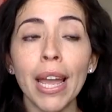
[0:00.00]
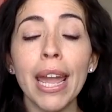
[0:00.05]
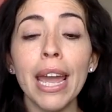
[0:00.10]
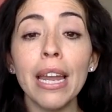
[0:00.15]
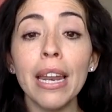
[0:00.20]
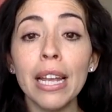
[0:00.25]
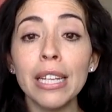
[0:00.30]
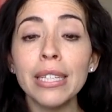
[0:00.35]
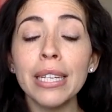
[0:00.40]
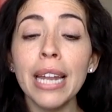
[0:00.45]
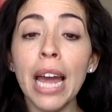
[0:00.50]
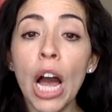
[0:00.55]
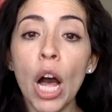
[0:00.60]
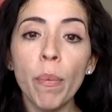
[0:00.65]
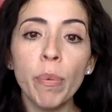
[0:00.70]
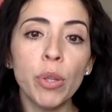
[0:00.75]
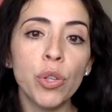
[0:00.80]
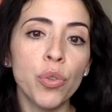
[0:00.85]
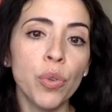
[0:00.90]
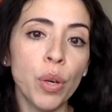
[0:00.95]
And it's going to
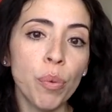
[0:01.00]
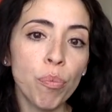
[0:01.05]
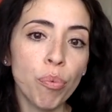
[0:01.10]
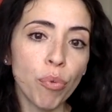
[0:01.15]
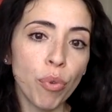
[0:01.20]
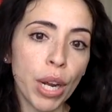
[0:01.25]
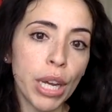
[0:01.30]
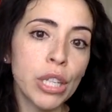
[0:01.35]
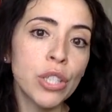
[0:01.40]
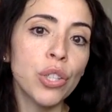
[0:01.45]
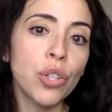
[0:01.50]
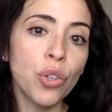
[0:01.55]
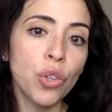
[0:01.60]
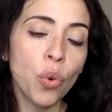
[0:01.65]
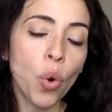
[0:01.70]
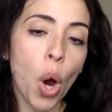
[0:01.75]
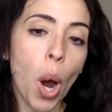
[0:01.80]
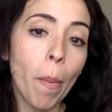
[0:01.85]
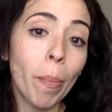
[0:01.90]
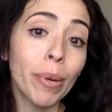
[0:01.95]
help you to embrace the
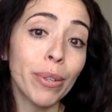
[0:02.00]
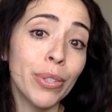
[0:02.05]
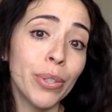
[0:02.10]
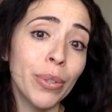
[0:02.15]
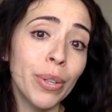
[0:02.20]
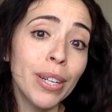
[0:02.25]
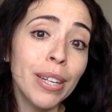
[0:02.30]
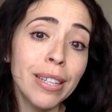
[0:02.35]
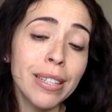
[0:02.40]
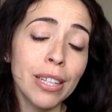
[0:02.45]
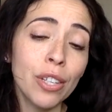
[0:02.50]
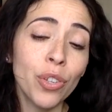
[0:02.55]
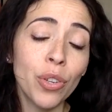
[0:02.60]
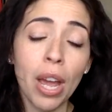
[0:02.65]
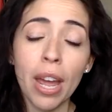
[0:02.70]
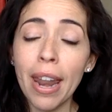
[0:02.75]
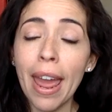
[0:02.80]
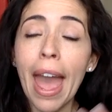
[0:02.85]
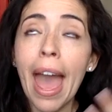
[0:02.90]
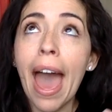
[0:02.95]
new opportunities
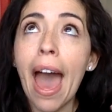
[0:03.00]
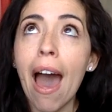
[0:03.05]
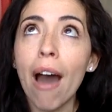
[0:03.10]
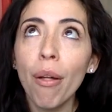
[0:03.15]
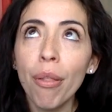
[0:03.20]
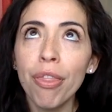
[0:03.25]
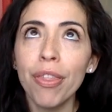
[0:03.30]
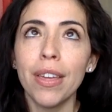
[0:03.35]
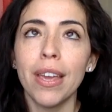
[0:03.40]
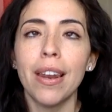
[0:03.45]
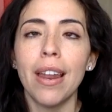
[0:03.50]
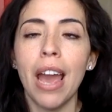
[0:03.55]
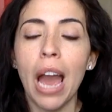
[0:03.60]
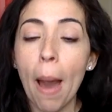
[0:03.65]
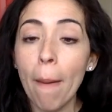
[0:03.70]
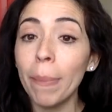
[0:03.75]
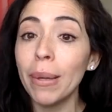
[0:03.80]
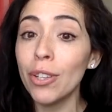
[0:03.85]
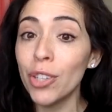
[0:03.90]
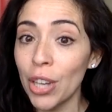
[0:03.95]
and healthy and
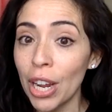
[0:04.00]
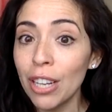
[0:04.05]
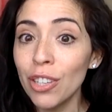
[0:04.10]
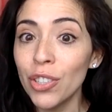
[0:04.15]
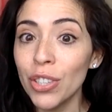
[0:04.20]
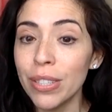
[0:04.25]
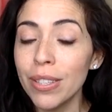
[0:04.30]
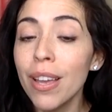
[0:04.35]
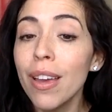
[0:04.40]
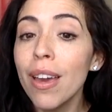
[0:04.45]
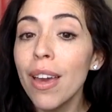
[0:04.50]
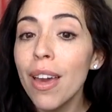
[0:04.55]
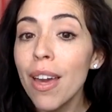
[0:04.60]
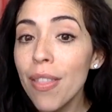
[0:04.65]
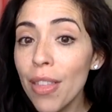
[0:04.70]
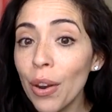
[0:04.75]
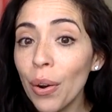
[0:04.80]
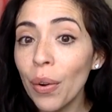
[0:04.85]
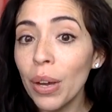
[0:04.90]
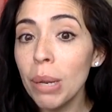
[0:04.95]
happy changes
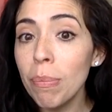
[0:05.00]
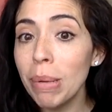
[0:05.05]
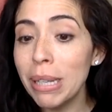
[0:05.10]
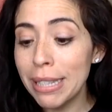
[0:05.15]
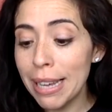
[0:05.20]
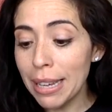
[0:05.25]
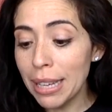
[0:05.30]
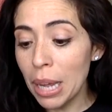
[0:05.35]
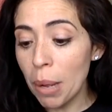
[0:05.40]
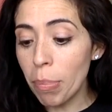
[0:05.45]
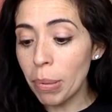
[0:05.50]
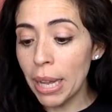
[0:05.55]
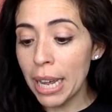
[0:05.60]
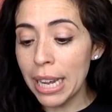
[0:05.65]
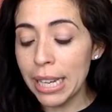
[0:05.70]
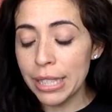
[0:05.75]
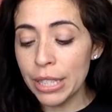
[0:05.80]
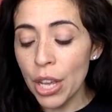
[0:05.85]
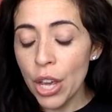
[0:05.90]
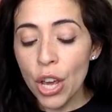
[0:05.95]
that are going to be taking
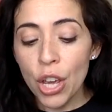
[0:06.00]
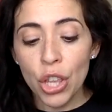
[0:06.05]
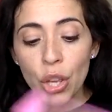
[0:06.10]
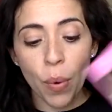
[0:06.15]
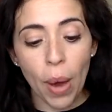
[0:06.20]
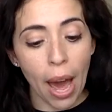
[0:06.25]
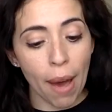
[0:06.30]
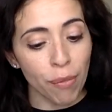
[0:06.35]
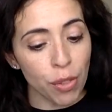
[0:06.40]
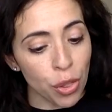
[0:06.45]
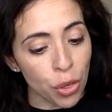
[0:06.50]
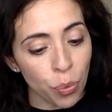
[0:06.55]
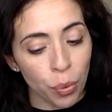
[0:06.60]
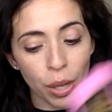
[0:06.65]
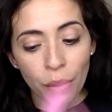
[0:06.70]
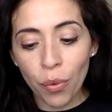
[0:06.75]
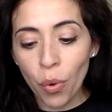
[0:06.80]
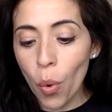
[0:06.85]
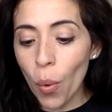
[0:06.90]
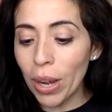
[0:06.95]
place. You have the Three
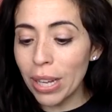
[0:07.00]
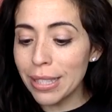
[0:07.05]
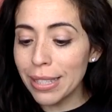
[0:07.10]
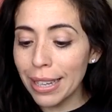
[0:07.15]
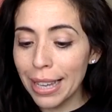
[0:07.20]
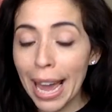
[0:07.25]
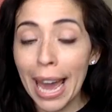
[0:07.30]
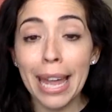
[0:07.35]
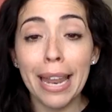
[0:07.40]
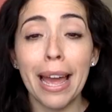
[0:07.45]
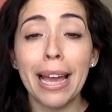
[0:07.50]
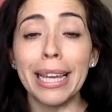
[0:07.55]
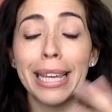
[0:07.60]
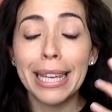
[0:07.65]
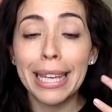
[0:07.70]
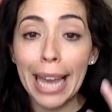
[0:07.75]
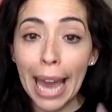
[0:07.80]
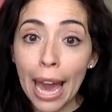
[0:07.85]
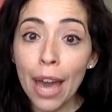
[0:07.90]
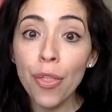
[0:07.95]
of Coins again.
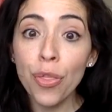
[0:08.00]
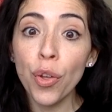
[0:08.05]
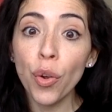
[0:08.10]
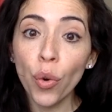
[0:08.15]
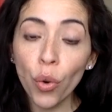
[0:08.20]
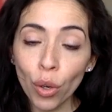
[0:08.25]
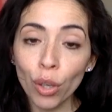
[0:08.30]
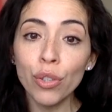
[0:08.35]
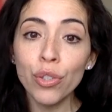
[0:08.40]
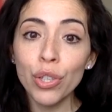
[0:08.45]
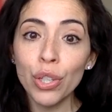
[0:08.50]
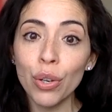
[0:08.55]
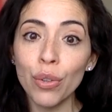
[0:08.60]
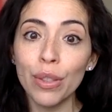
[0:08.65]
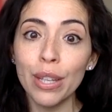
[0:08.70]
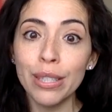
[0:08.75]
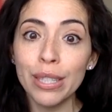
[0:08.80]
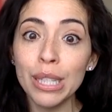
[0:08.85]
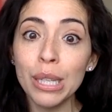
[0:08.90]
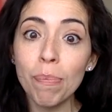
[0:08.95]
Again, they're urging you.
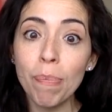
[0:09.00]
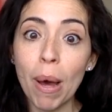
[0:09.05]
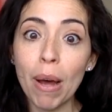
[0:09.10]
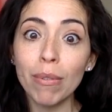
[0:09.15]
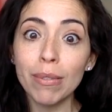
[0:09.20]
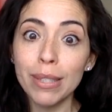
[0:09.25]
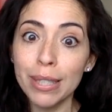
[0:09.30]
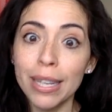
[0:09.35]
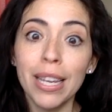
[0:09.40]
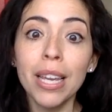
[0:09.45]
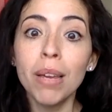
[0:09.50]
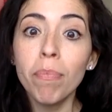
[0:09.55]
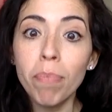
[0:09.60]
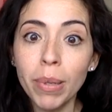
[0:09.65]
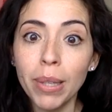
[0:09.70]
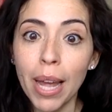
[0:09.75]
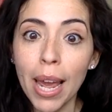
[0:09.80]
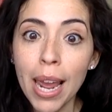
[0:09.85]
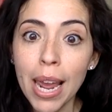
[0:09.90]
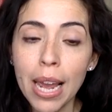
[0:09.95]
This is about team
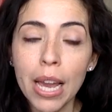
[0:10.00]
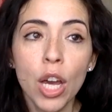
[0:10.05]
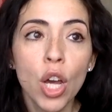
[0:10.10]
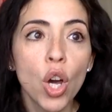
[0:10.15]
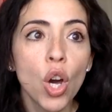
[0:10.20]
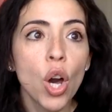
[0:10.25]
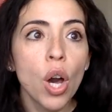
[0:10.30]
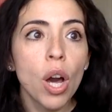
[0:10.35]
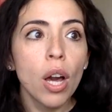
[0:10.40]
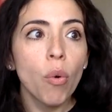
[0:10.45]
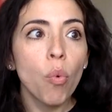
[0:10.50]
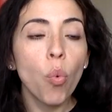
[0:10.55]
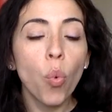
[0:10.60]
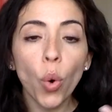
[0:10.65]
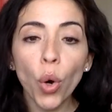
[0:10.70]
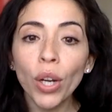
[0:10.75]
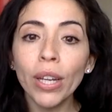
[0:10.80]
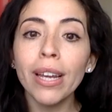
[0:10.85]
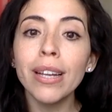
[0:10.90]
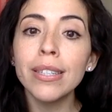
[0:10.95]
playing,
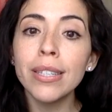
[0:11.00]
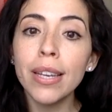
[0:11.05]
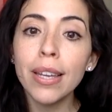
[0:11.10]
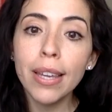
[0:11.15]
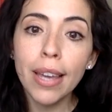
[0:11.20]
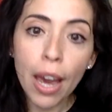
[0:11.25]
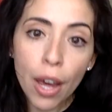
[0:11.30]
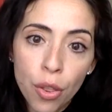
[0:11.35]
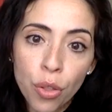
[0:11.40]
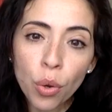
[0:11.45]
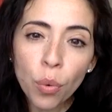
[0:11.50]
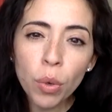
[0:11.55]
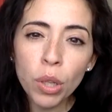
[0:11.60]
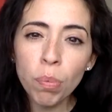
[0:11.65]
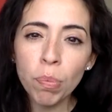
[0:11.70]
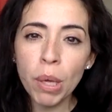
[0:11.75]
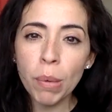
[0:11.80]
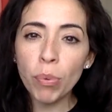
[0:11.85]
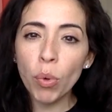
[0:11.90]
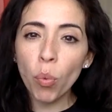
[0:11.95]
working together with
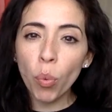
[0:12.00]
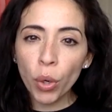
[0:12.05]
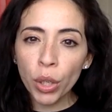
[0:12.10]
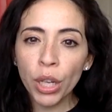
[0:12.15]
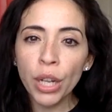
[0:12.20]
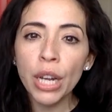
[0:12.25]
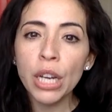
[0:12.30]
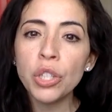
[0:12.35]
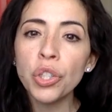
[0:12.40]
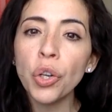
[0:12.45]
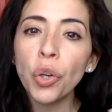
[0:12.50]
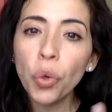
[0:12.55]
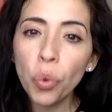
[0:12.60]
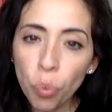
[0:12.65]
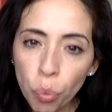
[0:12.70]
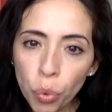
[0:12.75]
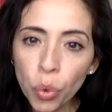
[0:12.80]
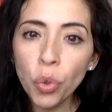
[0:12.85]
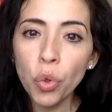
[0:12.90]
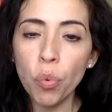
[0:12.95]
people, working as a
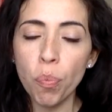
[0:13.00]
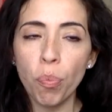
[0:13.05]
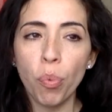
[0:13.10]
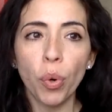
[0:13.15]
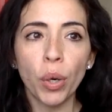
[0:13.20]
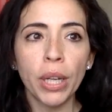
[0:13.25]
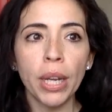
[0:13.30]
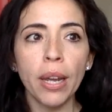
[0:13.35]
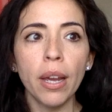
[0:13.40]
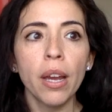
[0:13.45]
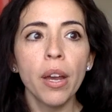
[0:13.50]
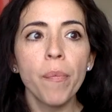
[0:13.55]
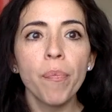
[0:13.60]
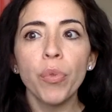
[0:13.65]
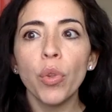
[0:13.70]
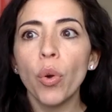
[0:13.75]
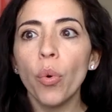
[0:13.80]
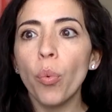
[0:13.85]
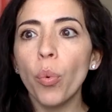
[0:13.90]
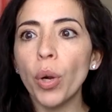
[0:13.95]
group, working,
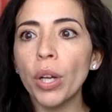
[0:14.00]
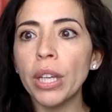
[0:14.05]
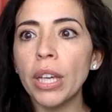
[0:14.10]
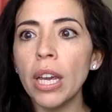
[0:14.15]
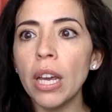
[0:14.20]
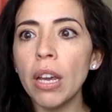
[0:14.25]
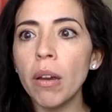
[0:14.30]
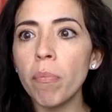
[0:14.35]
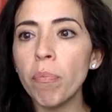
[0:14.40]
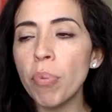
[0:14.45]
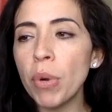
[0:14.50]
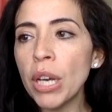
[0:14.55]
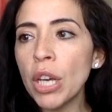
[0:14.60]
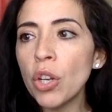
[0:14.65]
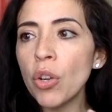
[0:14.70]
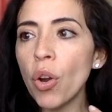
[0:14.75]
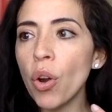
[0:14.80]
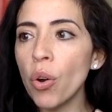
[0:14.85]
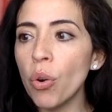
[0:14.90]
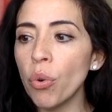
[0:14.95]
bringing
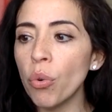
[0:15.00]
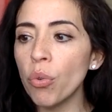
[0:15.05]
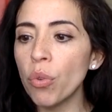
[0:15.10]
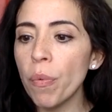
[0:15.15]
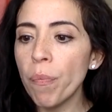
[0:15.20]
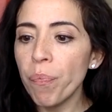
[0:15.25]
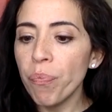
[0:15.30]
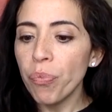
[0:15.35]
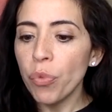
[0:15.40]
your own.